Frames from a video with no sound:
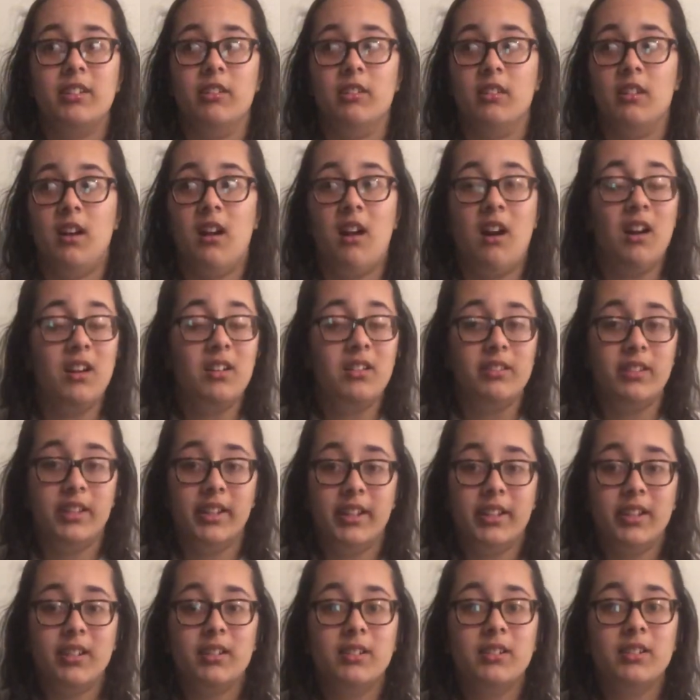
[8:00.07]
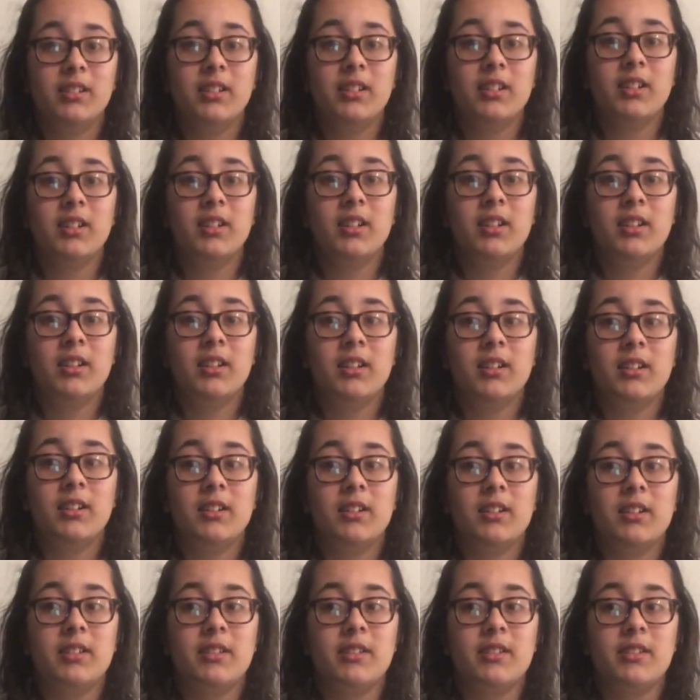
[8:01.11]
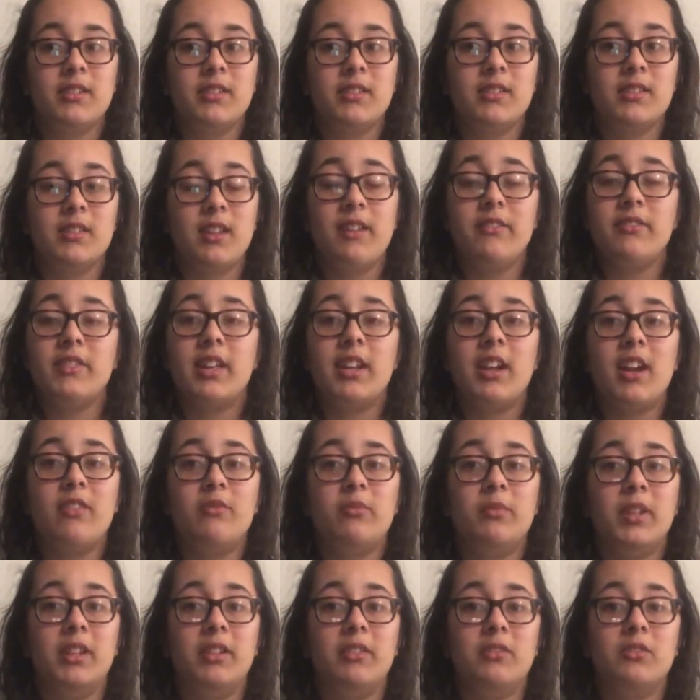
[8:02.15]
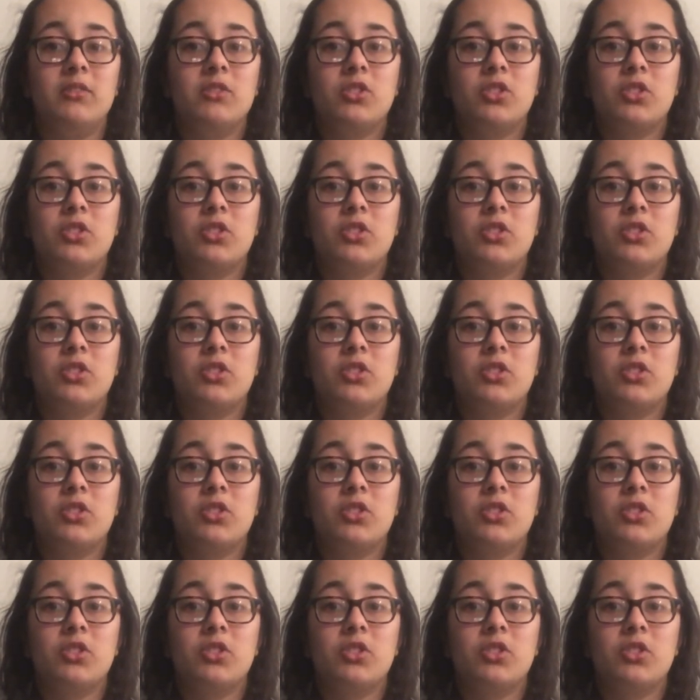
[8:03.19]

you're ugly. Stuff that I've been